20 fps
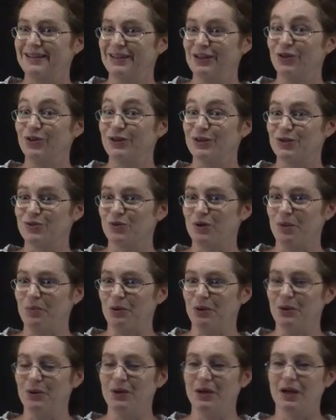you're in
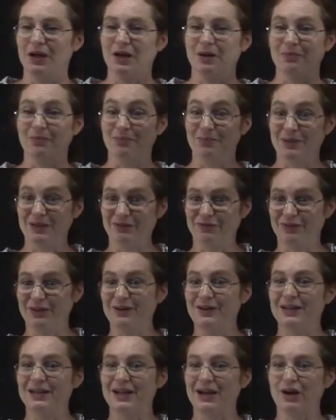trouble. Um, be
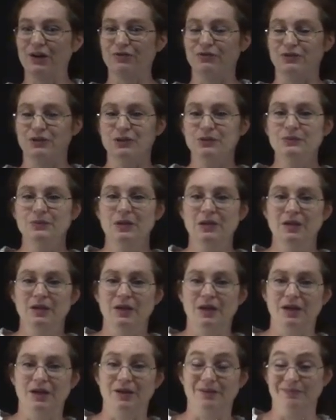very careful.
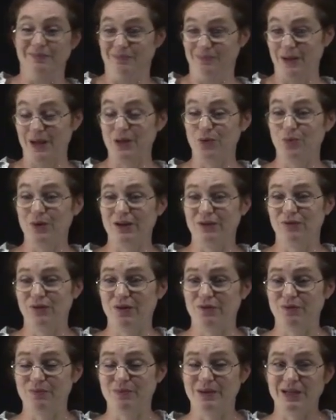Um, by the way, if you
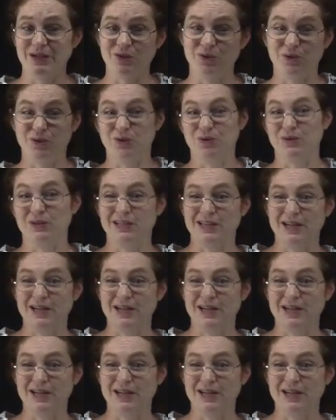have a manual, you can